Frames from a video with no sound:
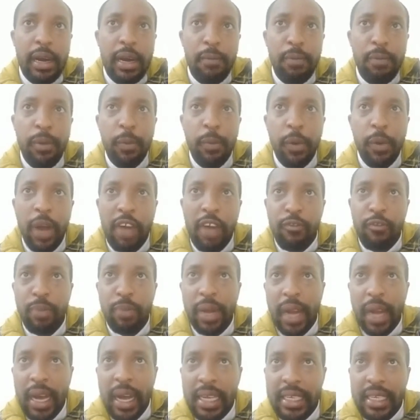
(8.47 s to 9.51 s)
people have
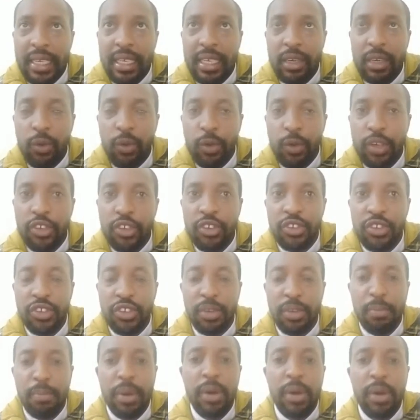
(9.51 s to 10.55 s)
been asking questions
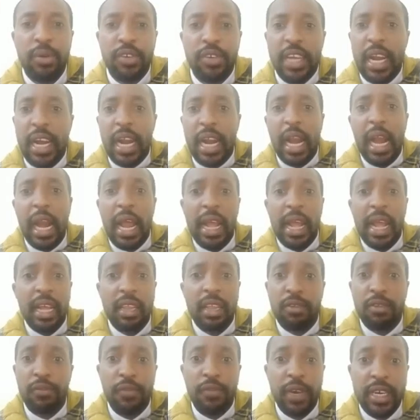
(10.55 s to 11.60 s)
about, and I like
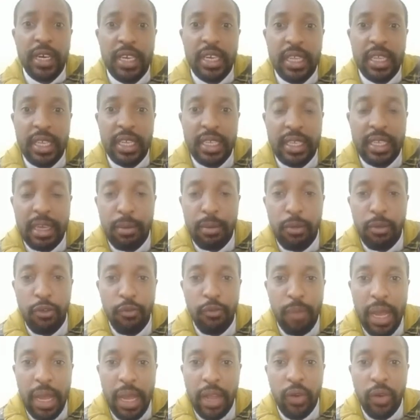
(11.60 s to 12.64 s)
the fact that some of
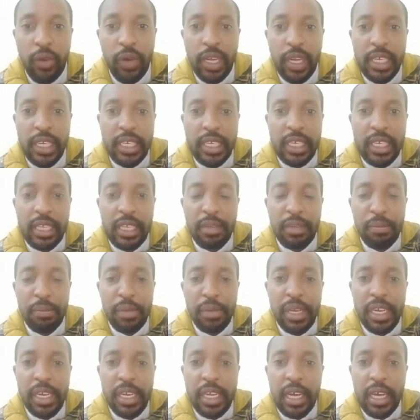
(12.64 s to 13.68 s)
my colleagues in the
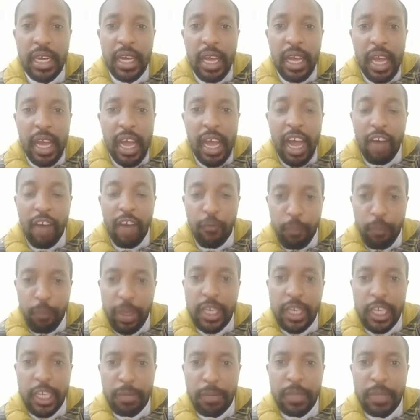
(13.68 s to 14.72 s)
media have
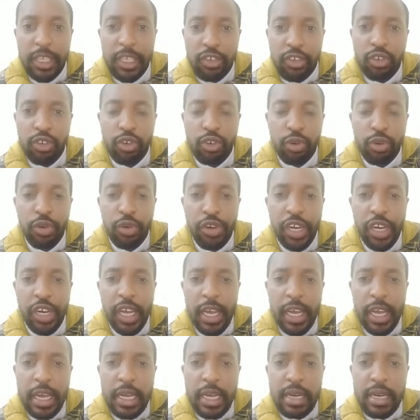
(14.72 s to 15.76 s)
picked up this story,
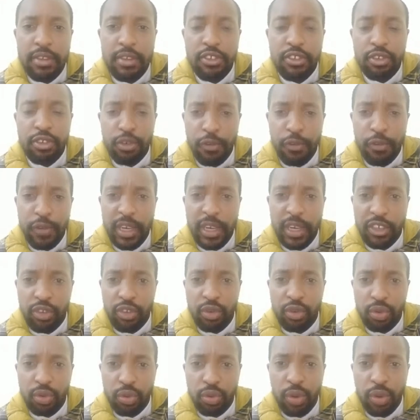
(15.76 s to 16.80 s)
and so far
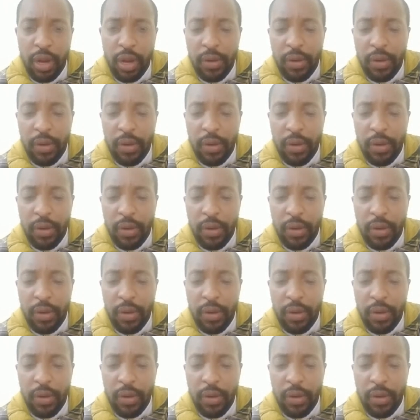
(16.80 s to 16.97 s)
so good.